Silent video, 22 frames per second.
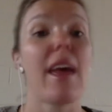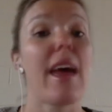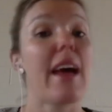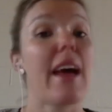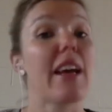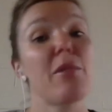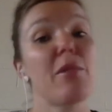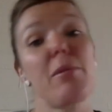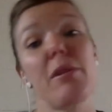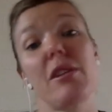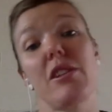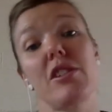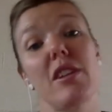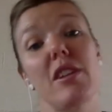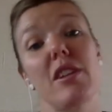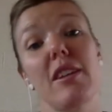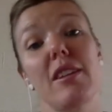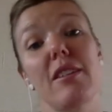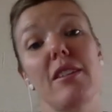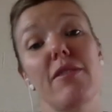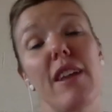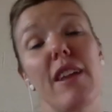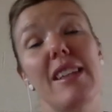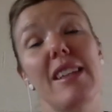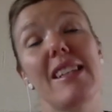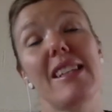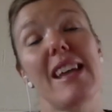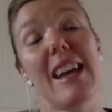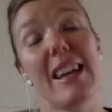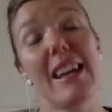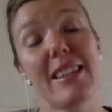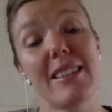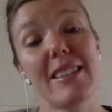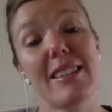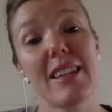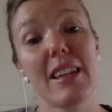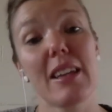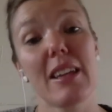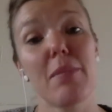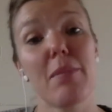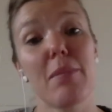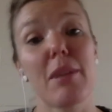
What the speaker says: Acupuncture is fantastic